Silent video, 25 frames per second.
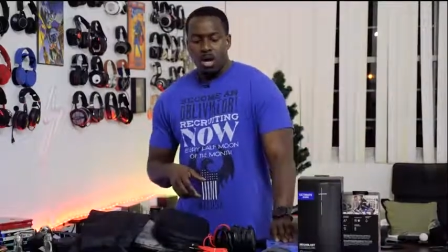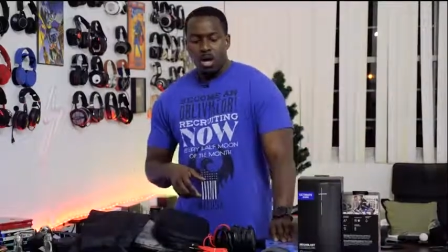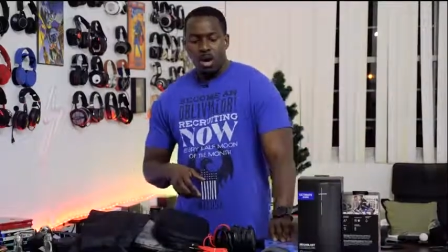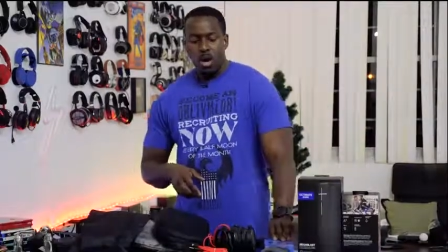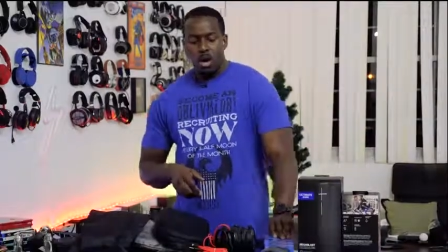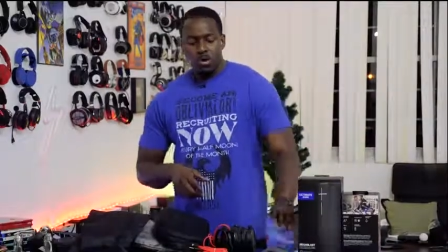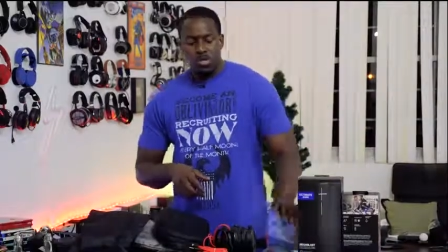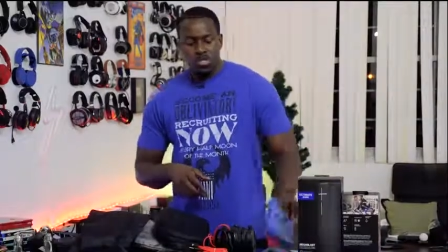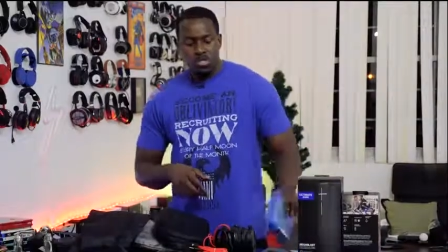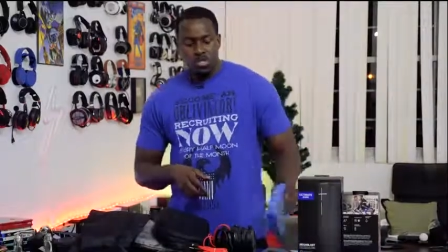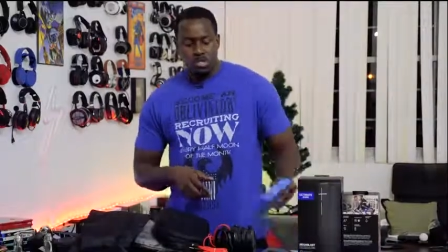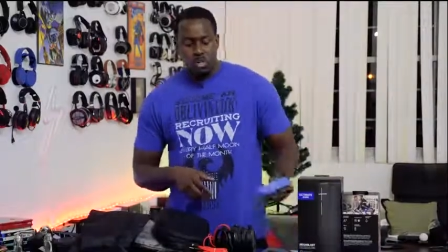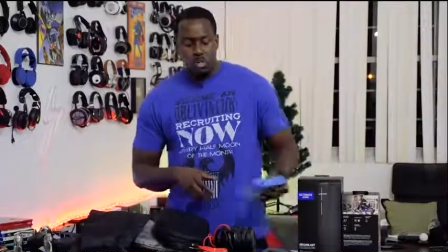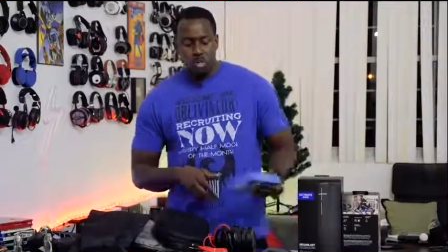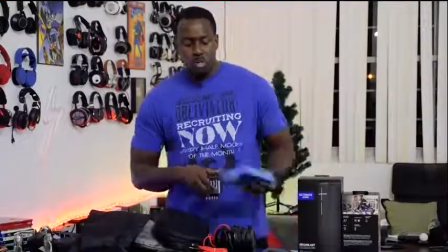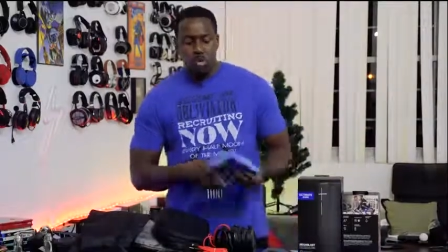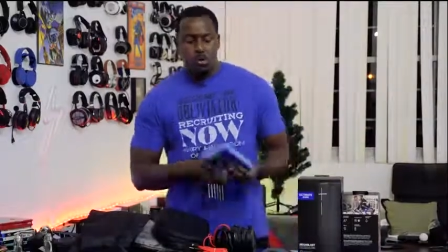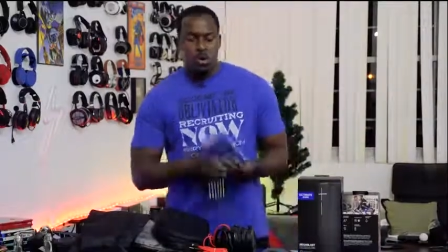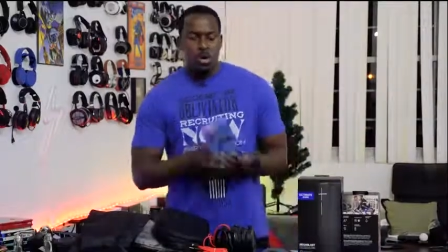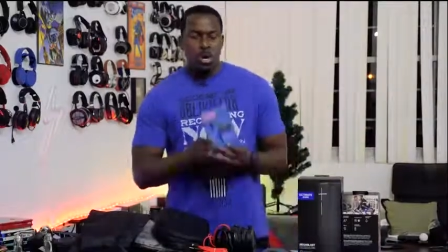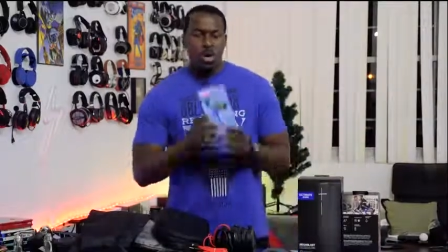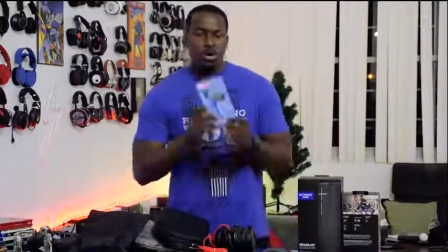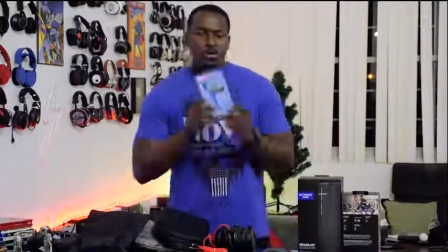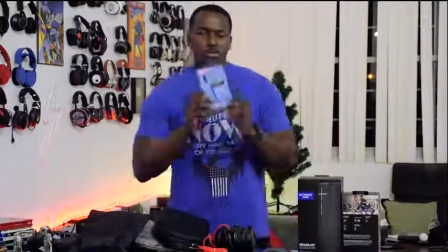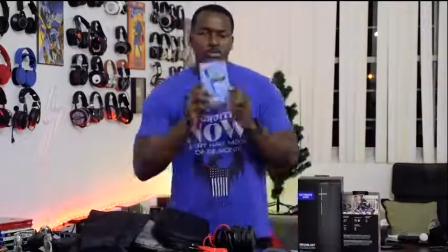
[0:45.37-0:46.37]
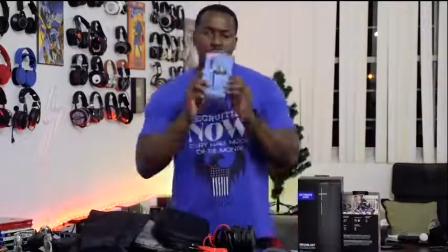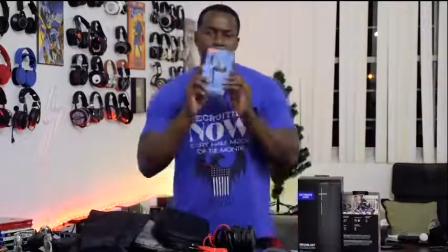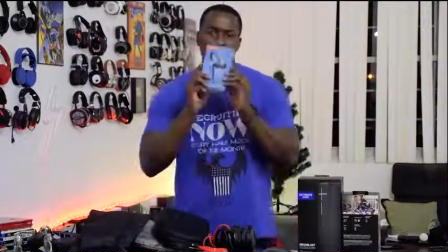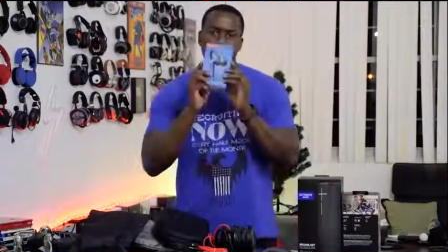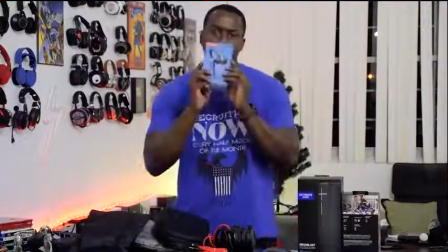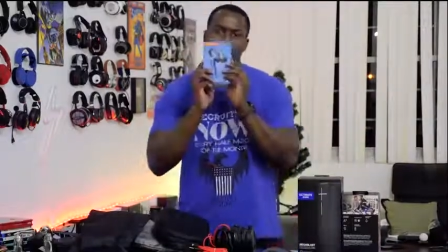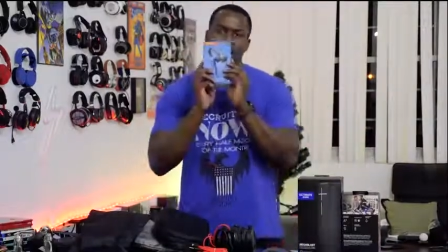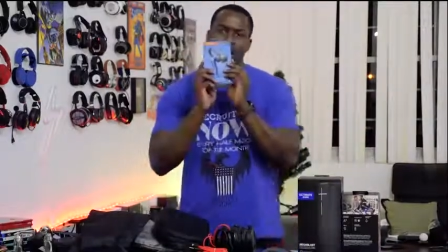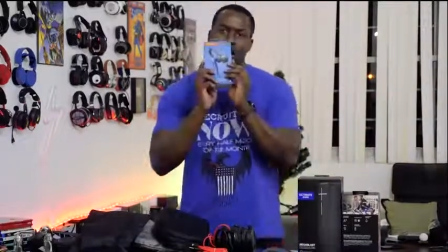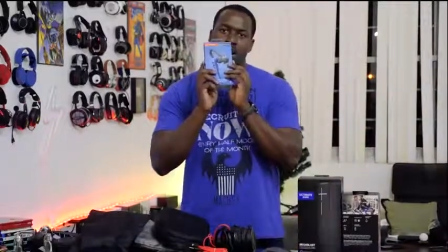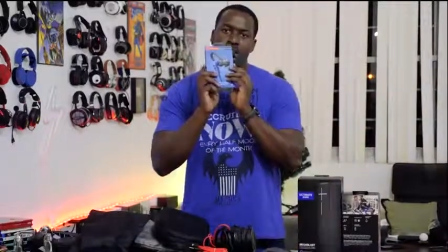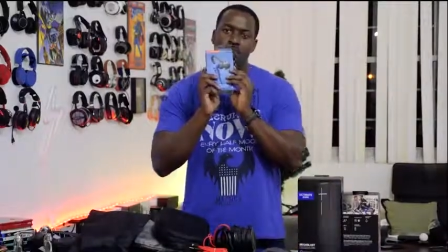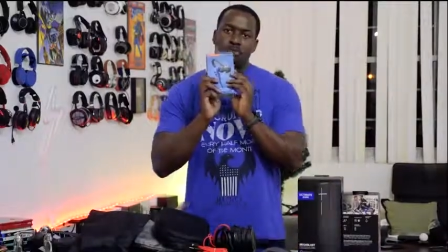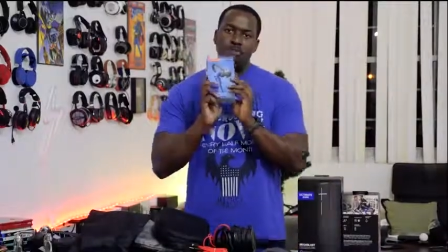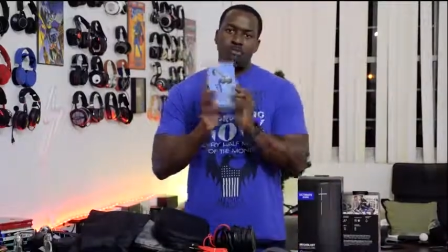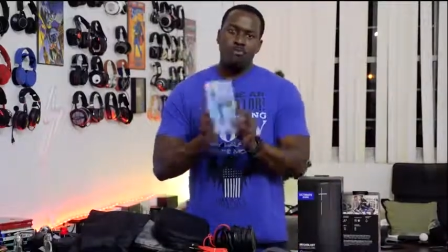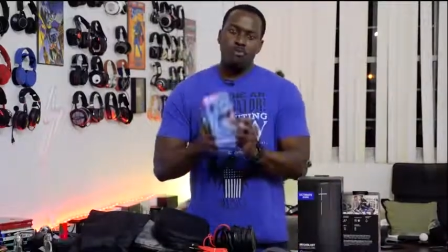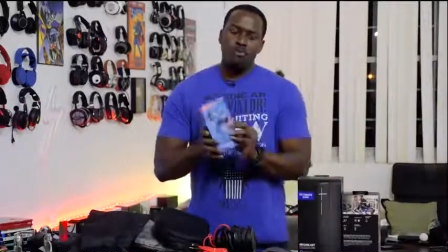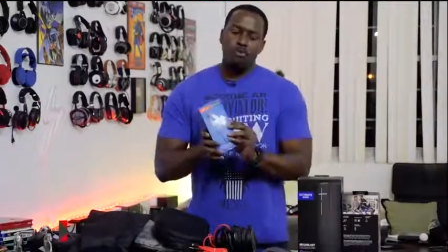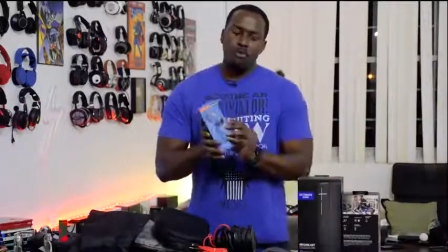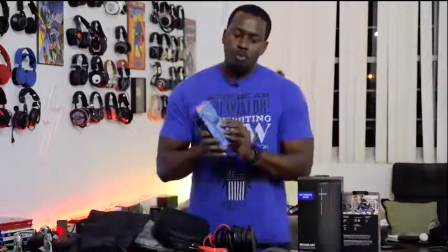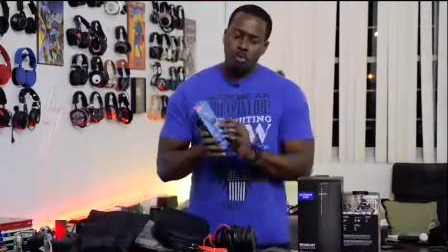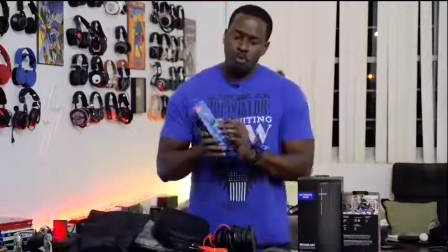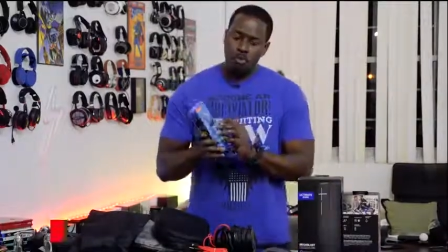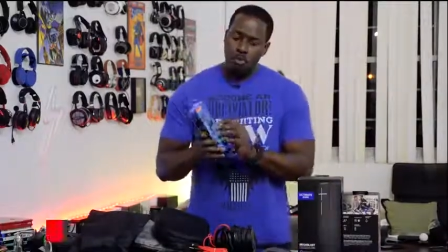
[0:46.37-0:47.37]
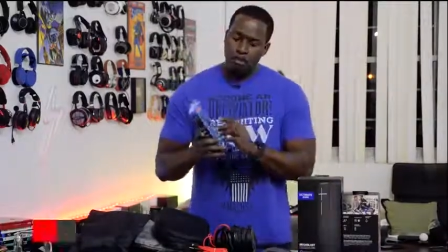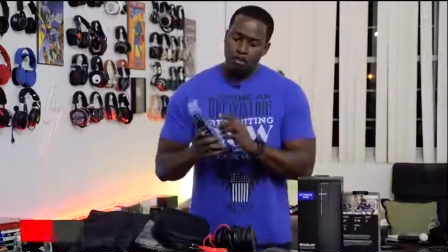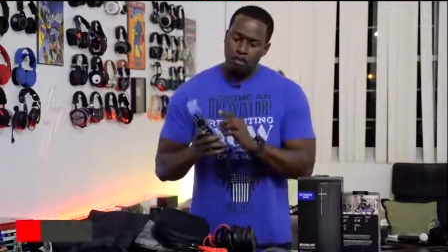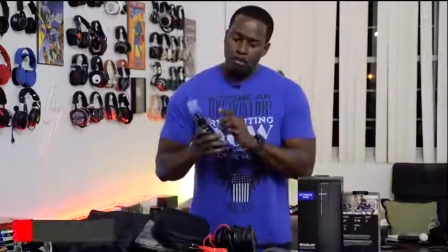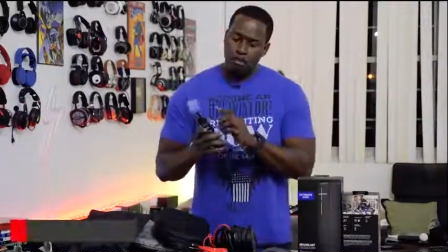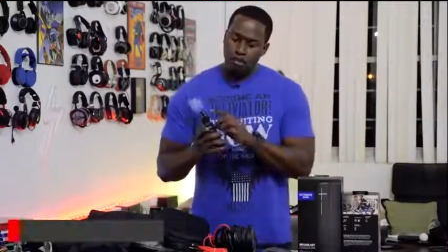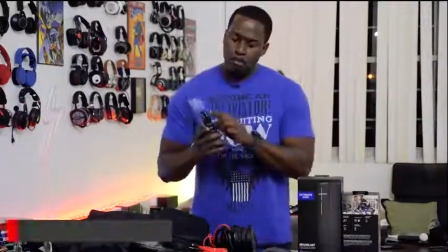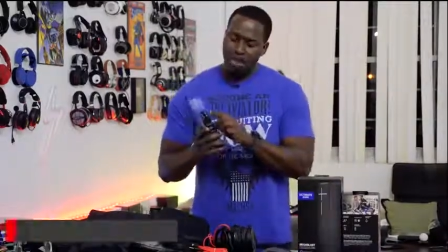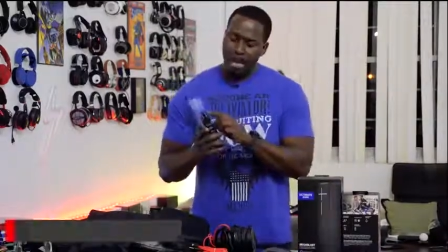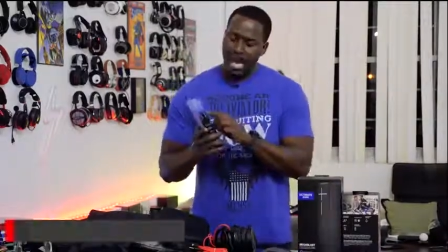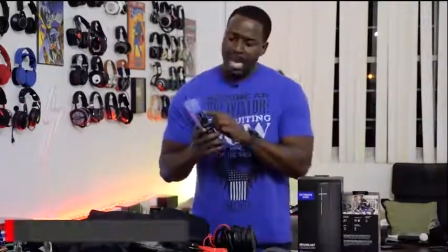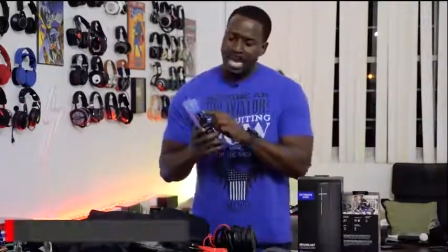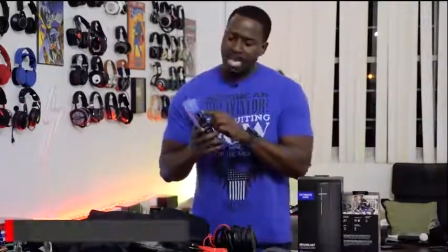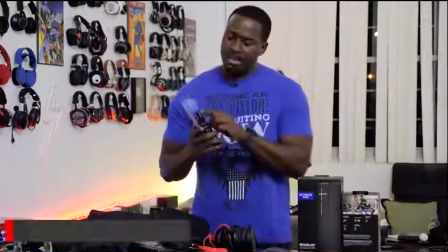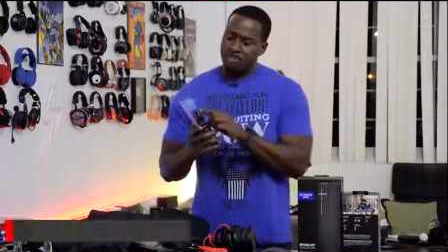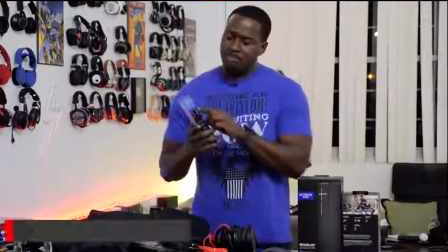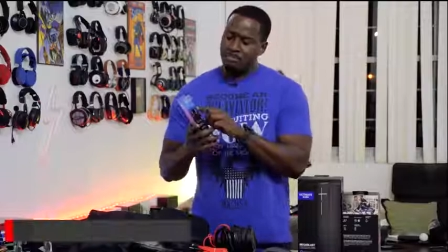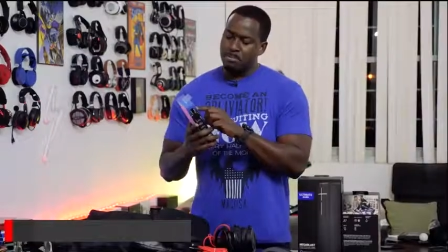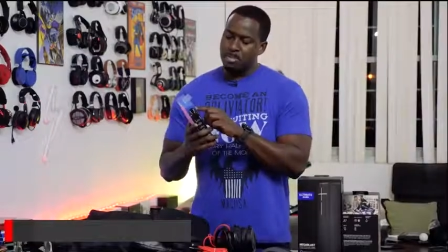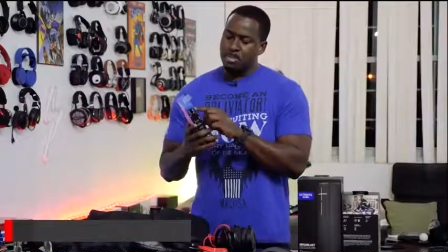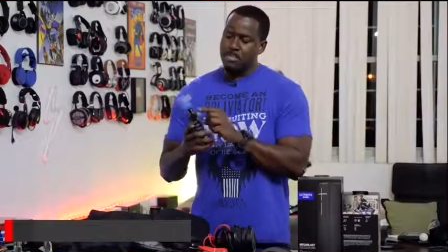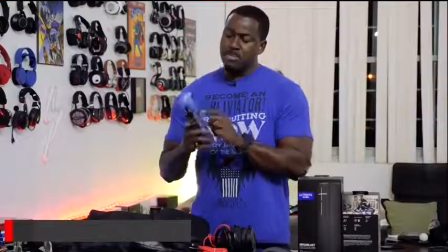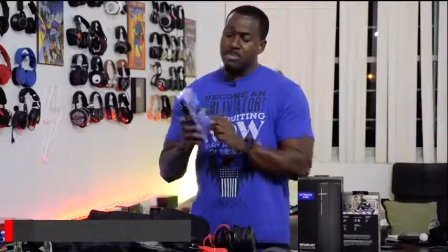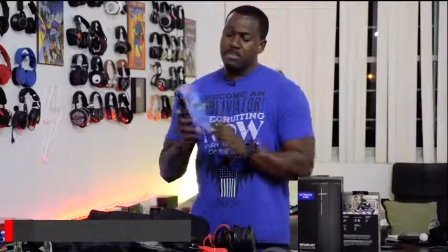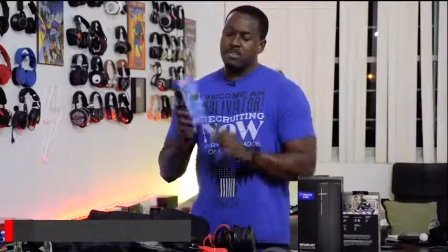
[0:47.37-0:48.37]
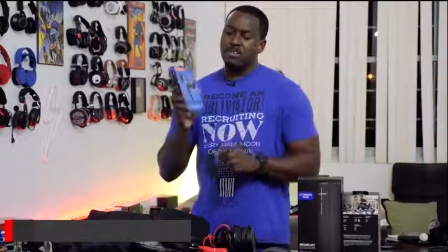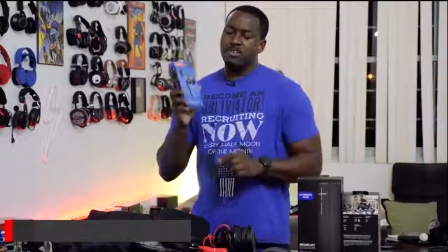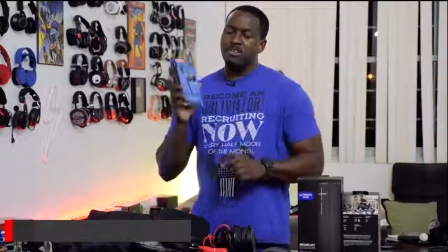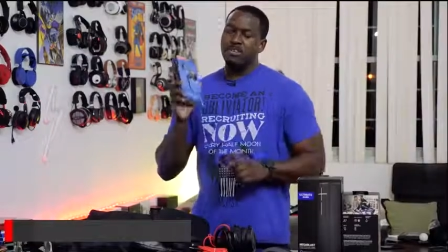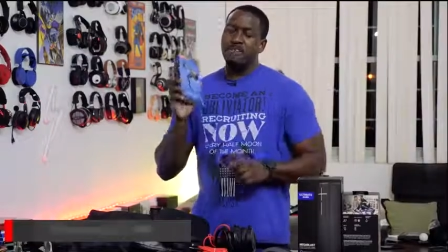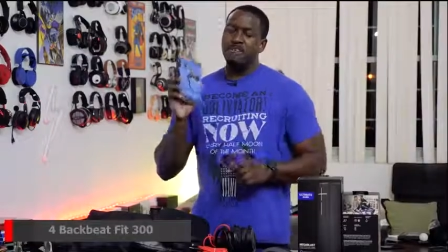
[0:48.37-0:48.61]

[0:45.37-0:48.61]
Also, they are four Backbeat